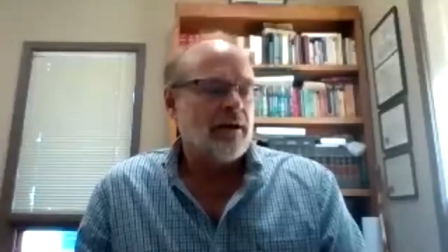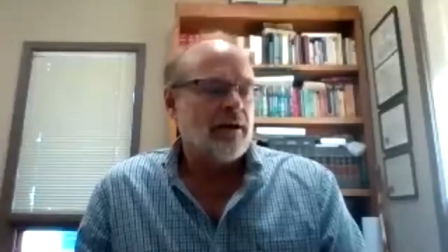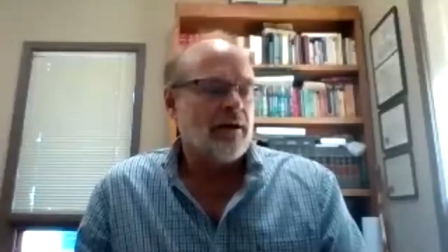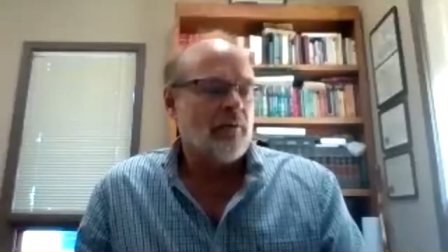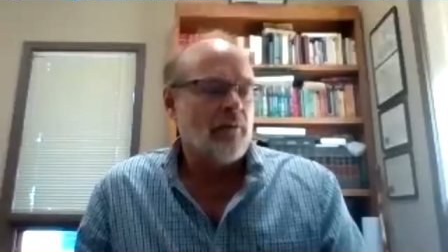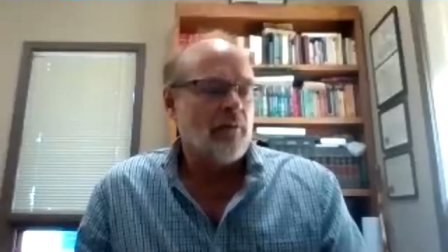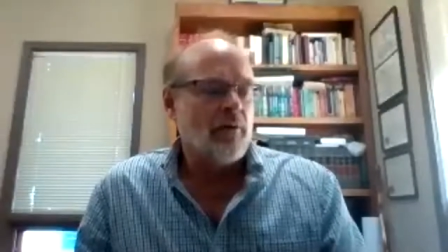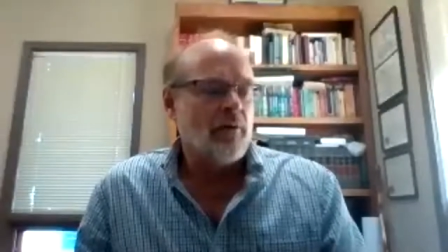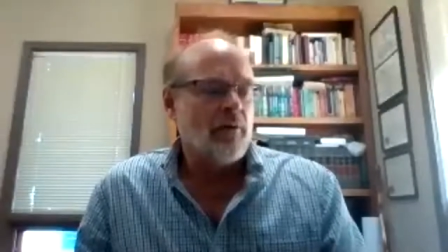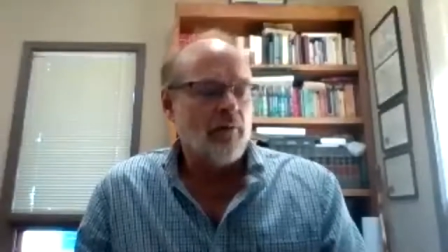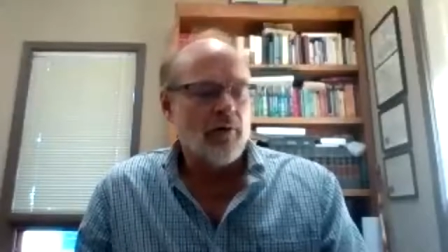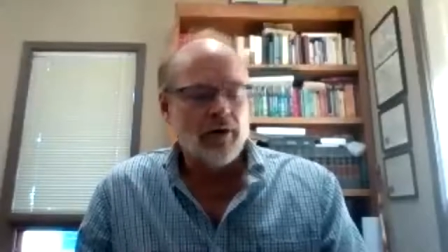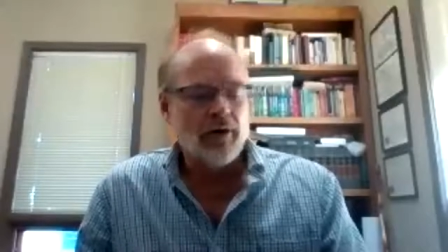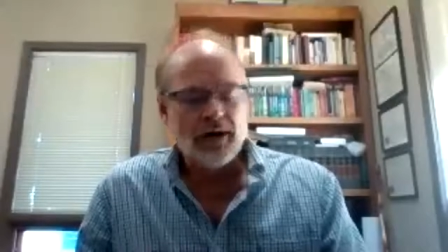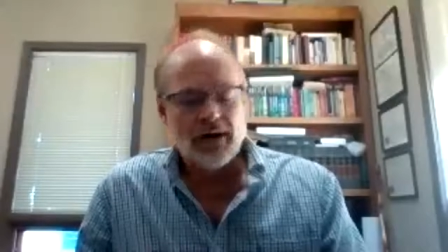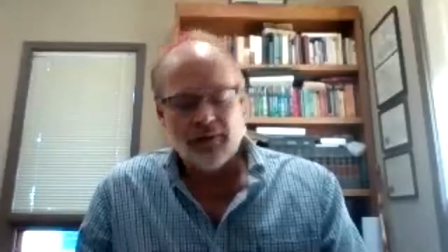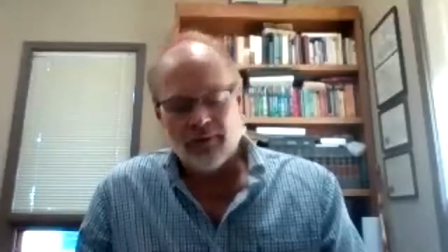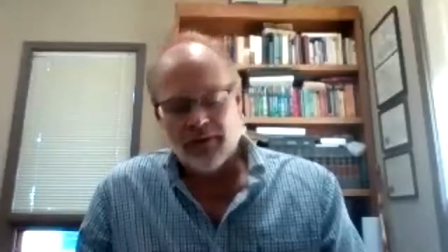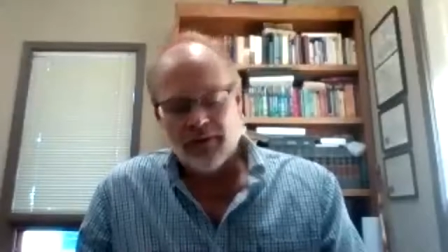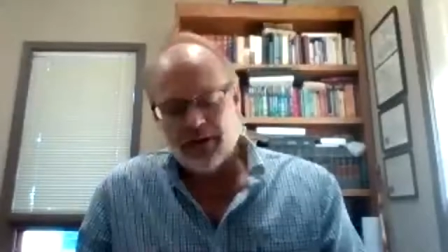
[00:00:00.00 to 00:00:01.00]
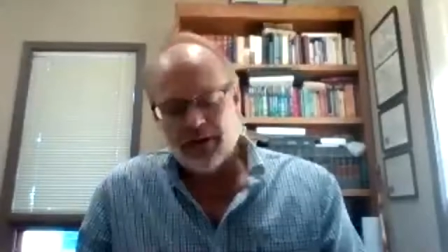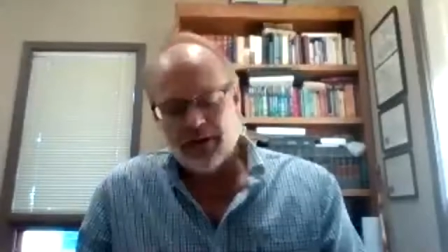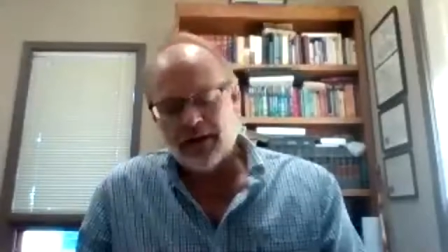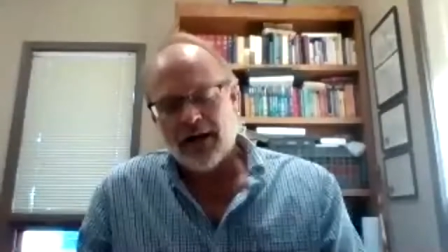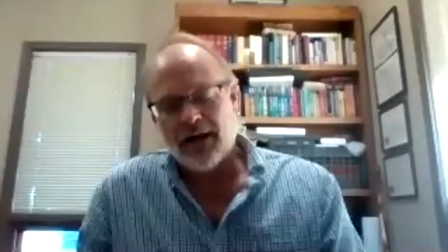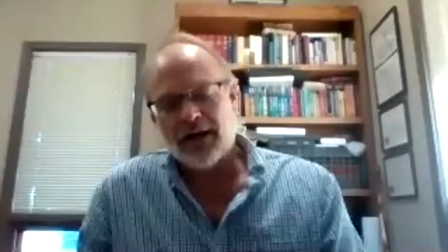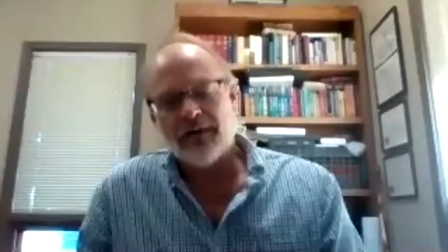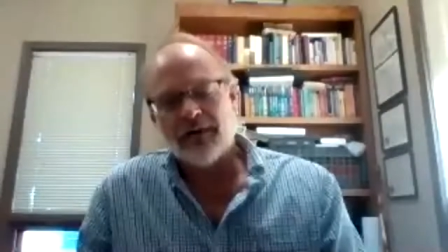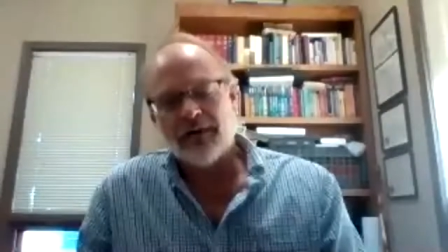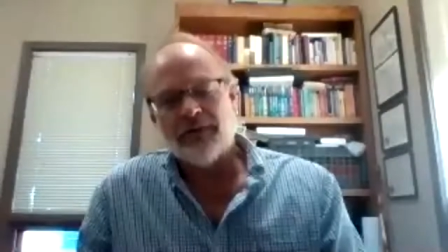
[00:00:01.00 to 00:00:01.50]
Now we're working with a
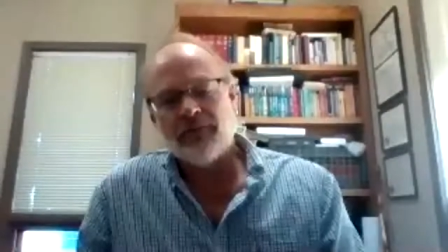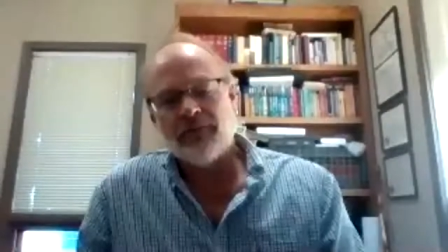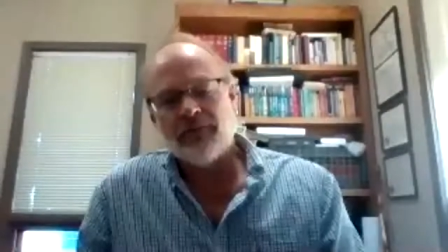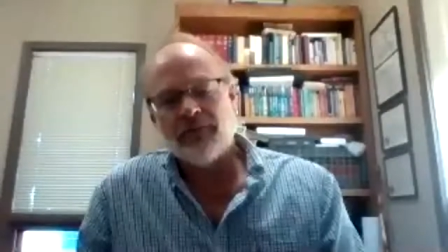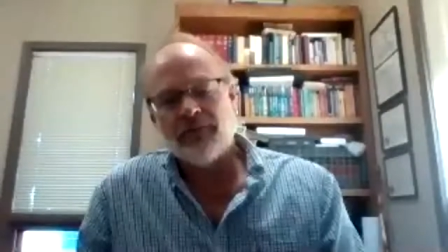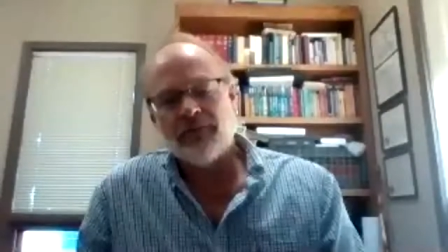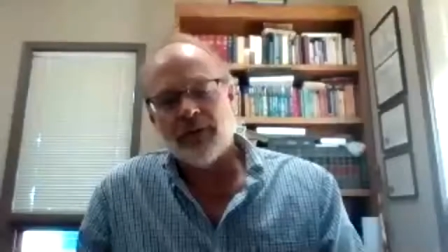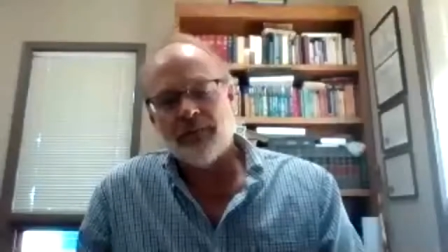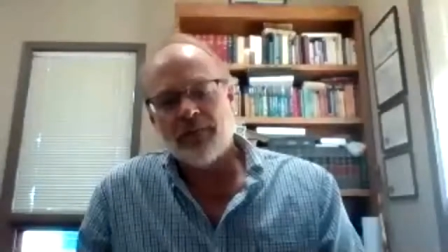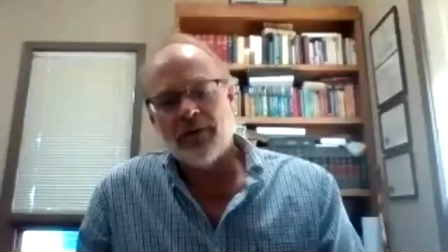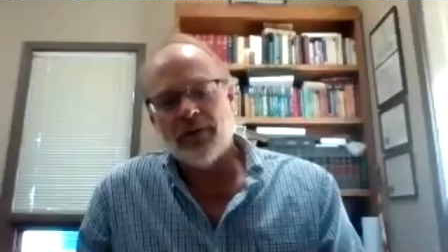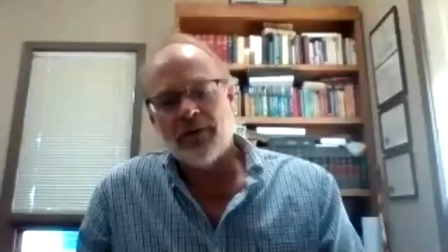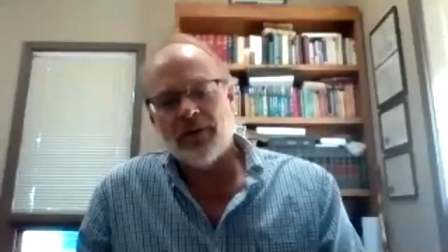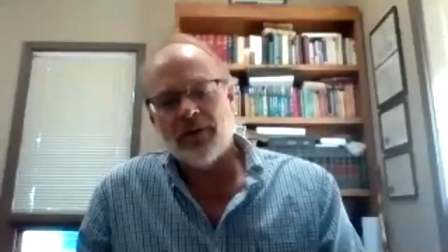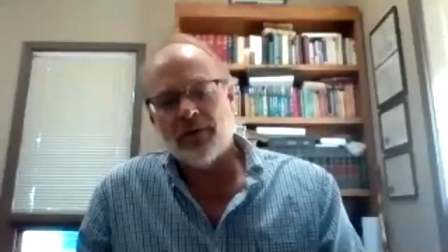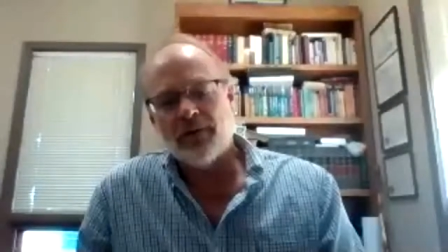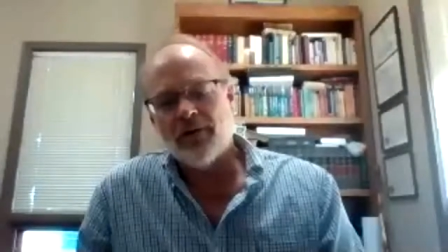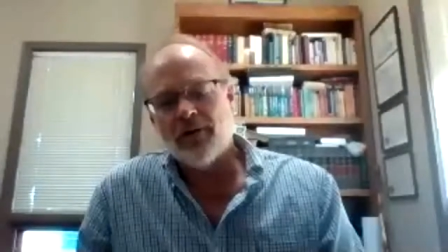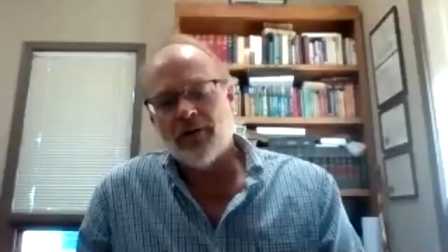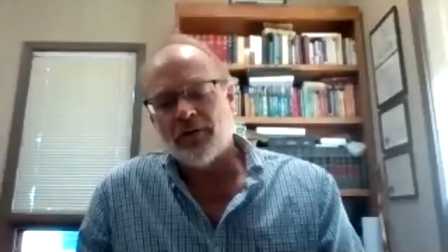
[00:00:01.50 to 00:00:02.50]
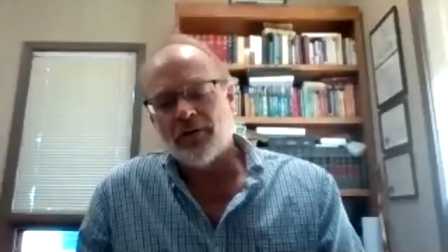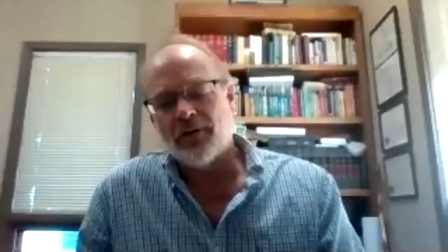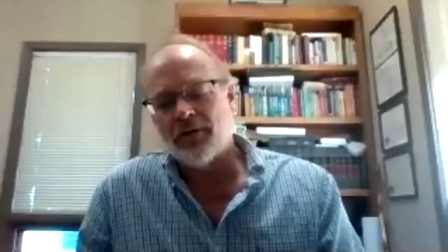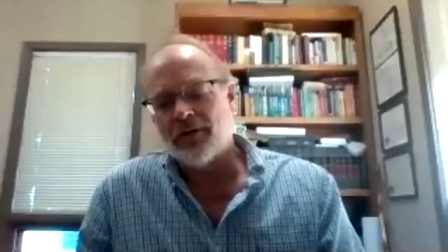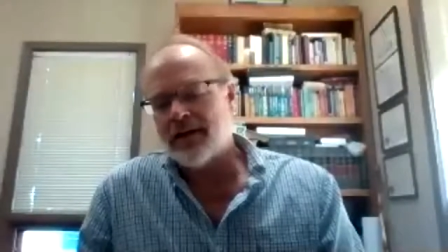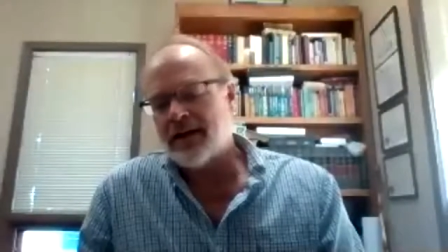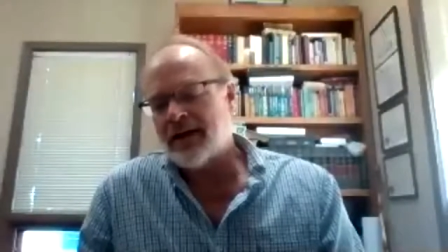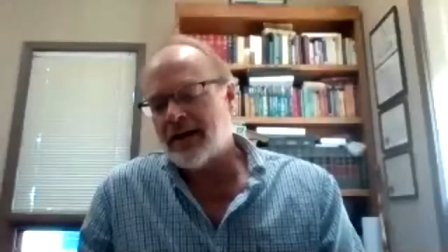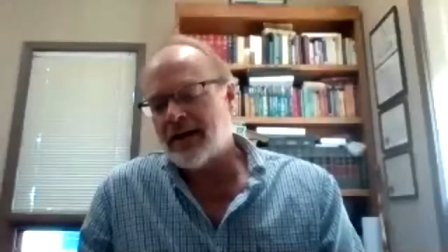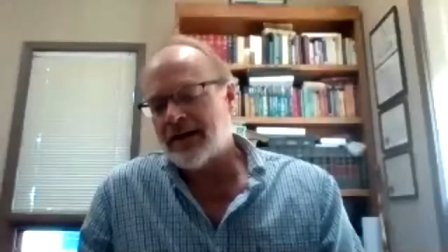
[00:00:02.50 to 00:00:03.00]
lot of people who are new to
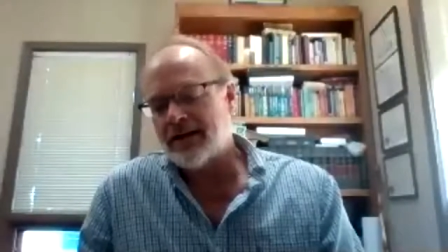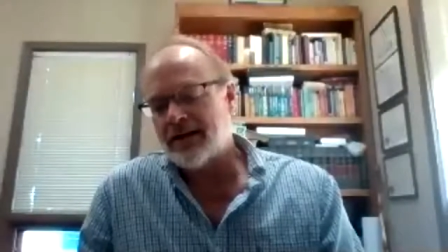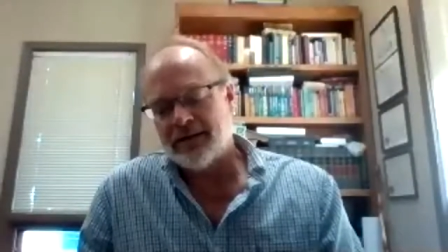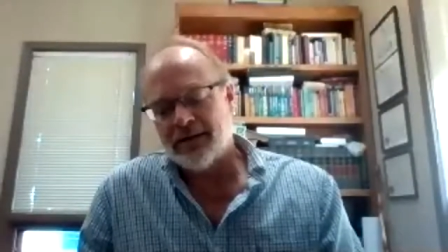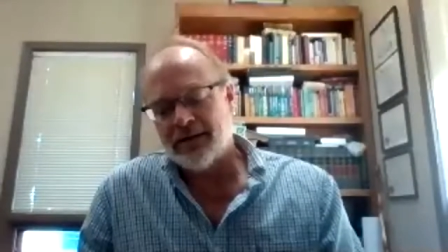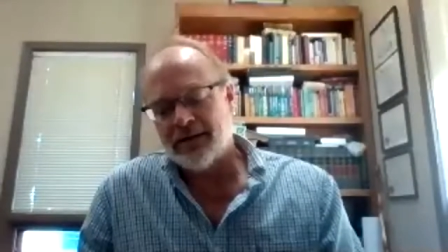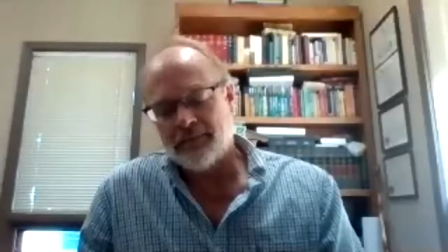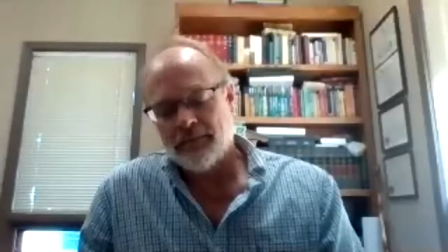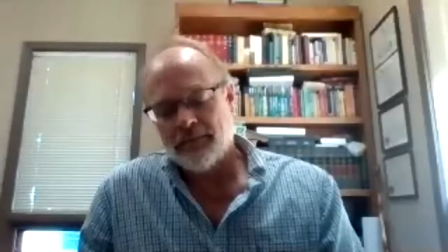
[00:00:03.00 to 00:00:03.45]
Canada,